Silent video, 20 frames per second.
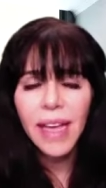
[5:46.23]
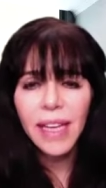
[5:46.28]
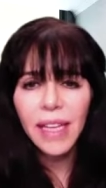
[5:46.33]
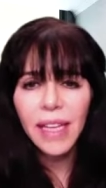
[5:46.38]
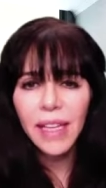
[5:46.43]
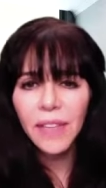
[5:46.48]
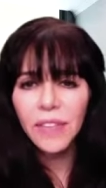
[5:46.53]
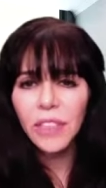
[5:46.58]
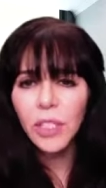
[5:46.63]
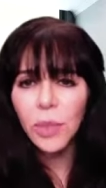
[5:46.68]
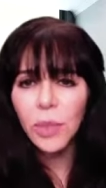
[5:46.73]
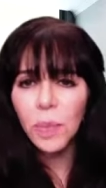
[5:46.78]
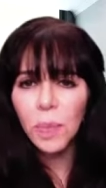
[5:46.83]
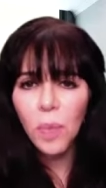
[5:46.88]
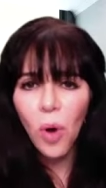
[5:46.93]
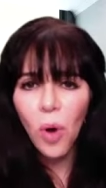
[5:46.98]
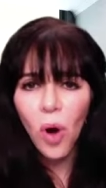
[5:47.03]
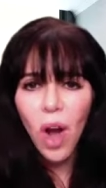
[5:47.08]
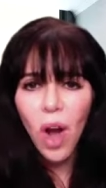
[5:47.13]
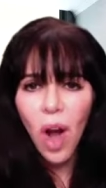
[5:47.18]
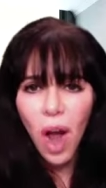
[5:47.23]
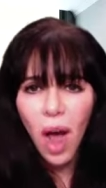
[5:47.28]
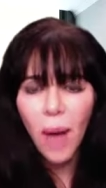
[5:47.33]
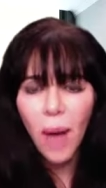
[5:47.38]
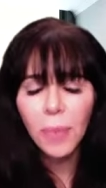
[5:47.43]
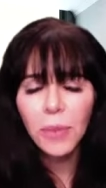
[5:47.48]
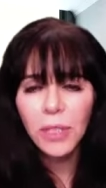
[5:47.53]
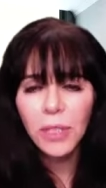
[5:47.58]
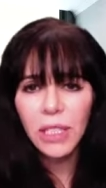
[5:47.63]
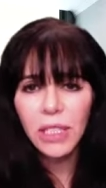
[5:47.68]
it gives you more
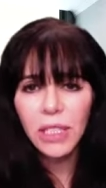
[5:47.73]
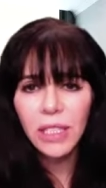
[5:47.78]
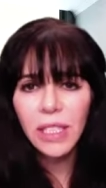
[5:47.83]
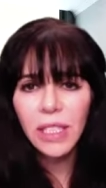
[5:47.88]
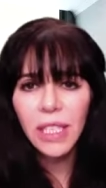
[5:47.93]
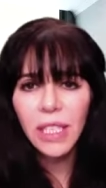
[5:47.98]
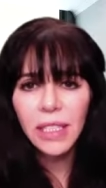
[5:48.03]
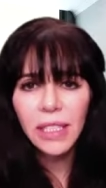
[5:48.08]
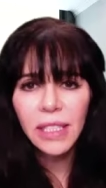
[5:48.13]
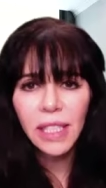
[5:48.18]
options